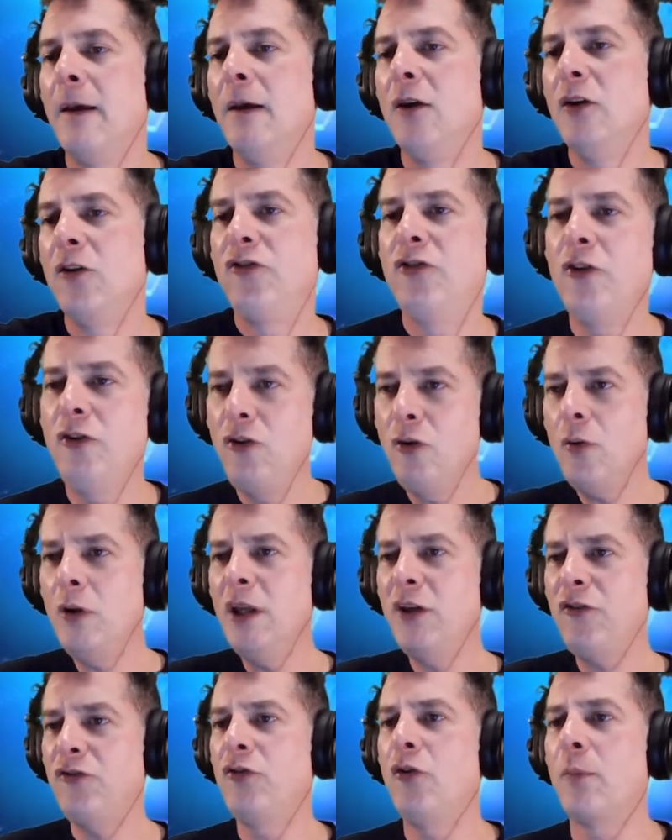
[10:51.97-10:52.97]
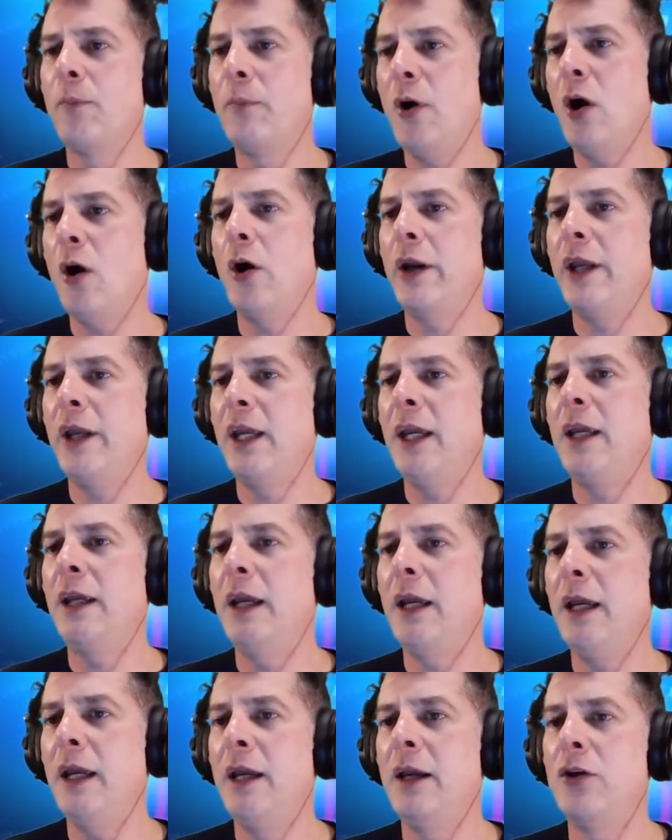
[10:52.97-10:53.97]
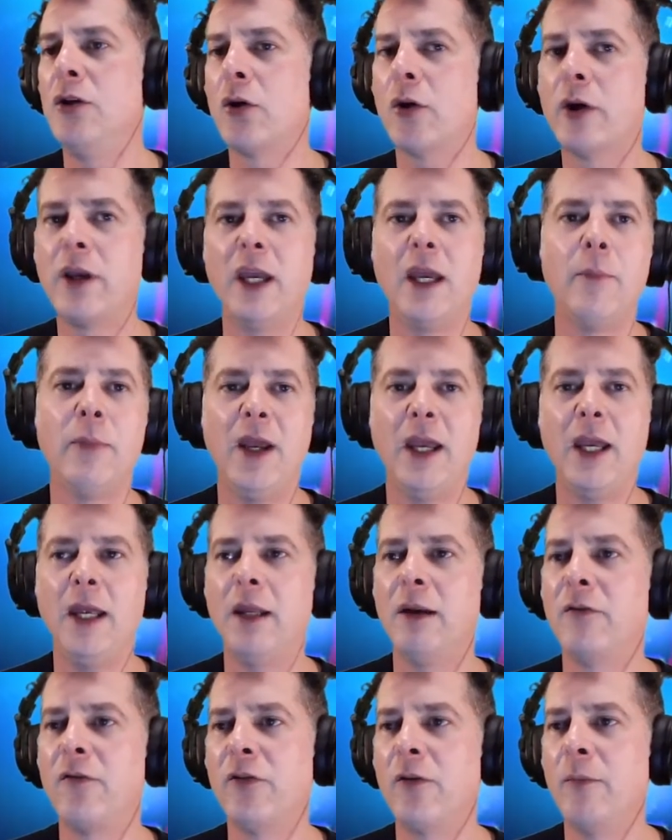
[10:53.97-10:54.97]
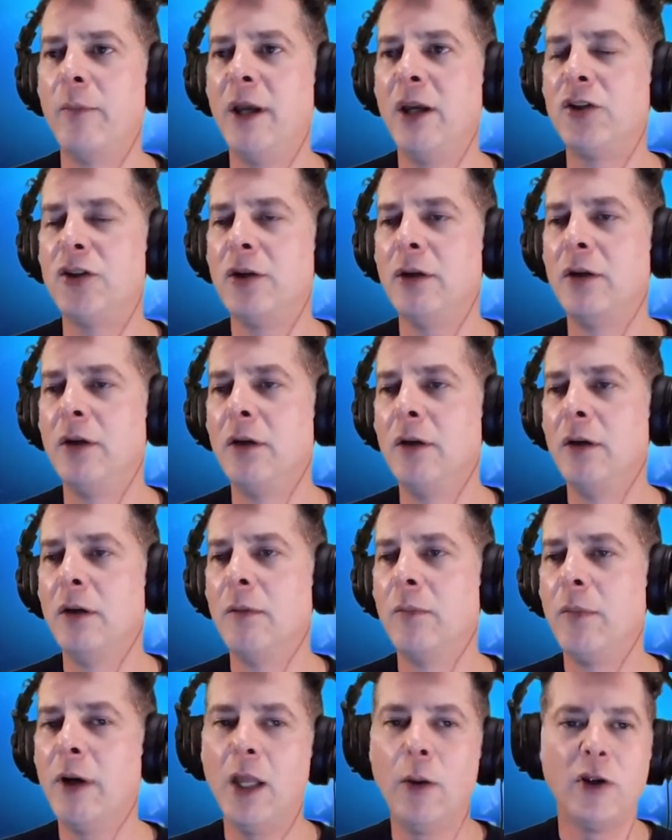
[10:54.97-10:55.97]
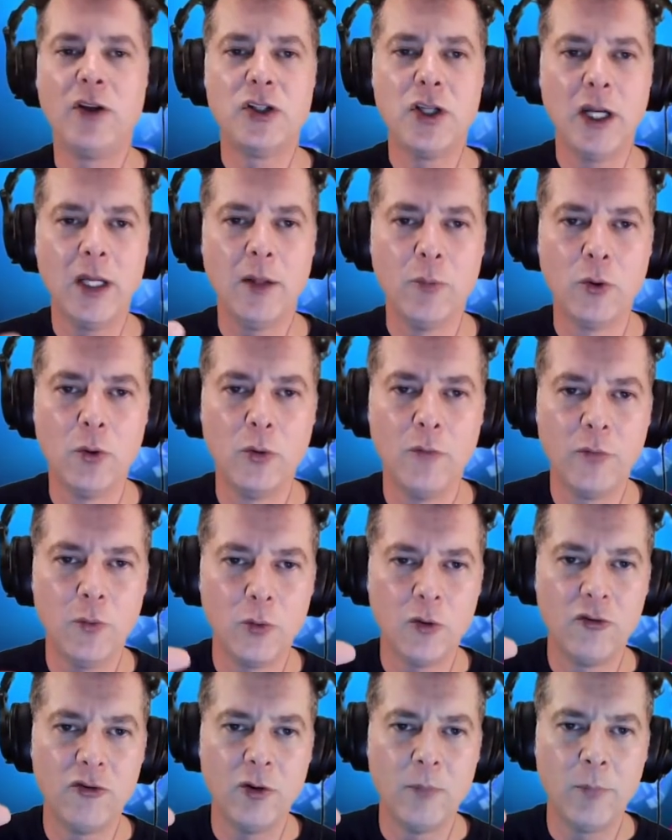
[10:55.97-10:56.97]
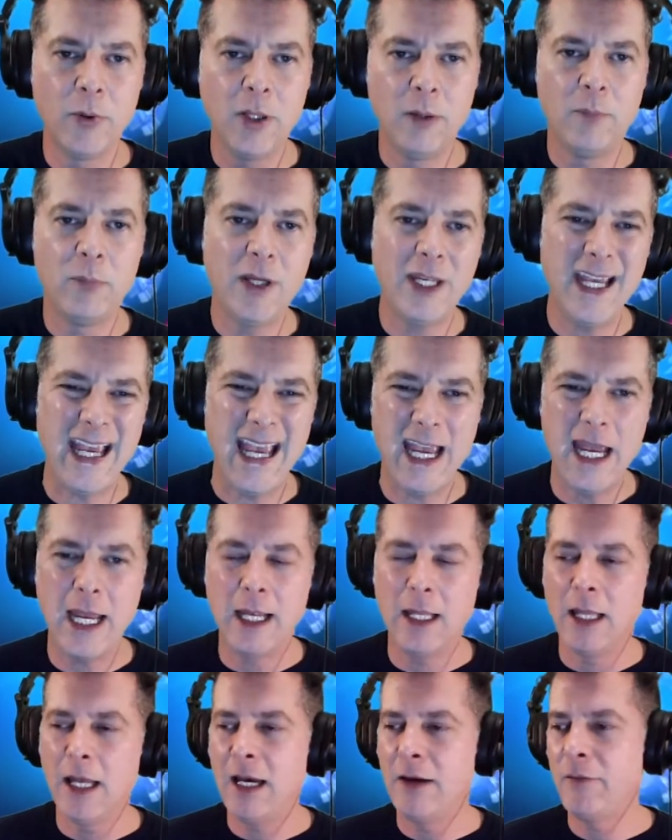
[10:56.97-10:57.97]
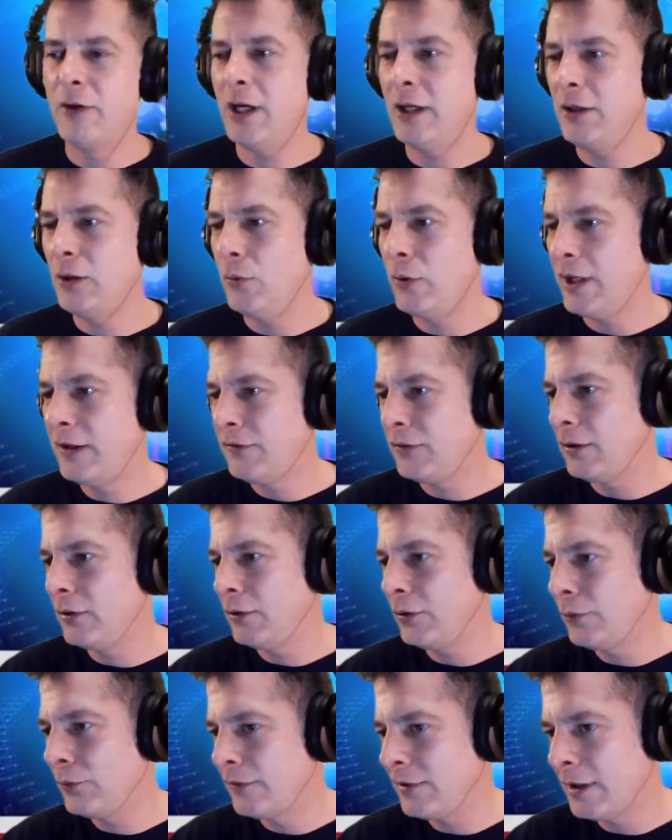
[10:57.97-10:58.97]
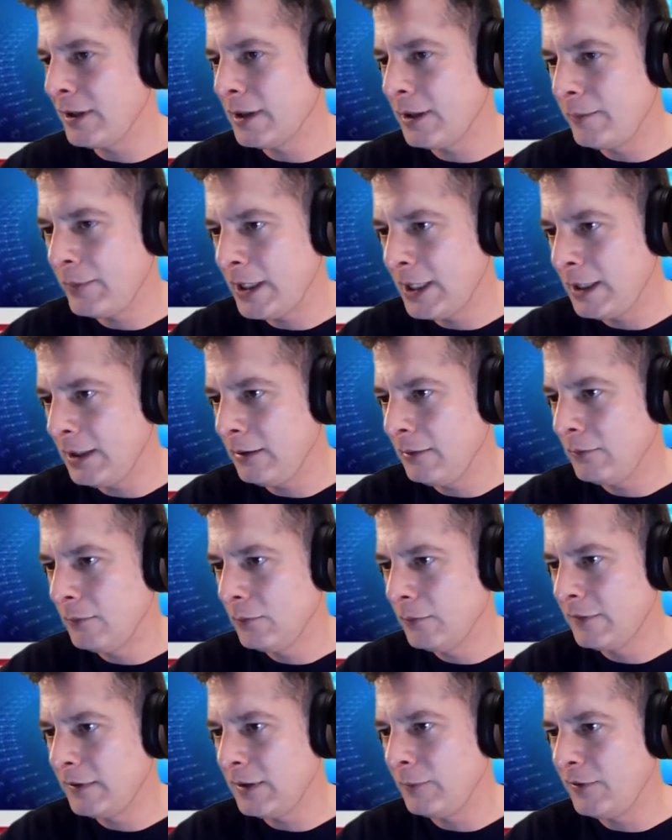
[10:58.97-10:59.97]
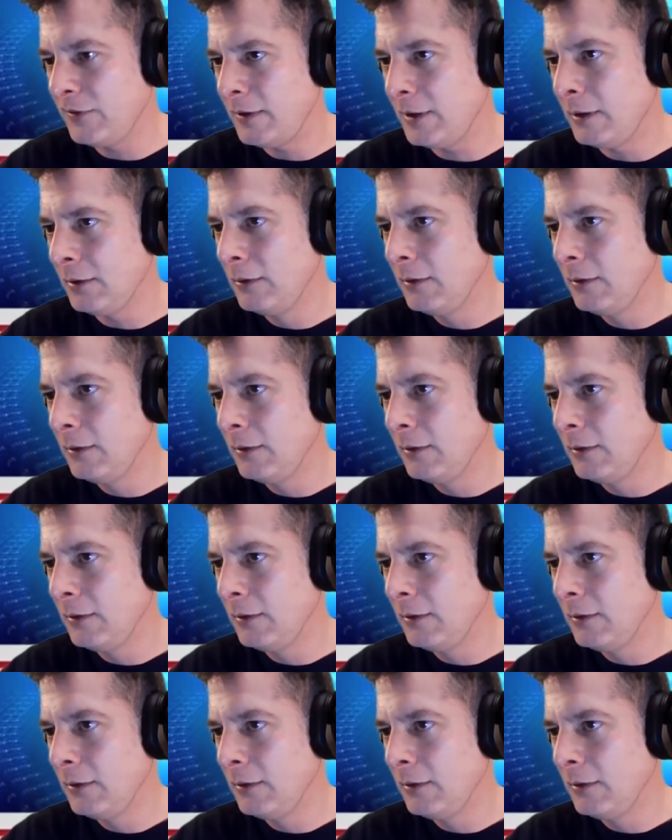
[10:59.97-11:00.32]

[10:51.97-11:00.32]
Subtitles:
Should you list your party in your campaign information? By the way, Jonny Bru, if you want to jump in, paalive.us. I know you were talking about it. What time is it now?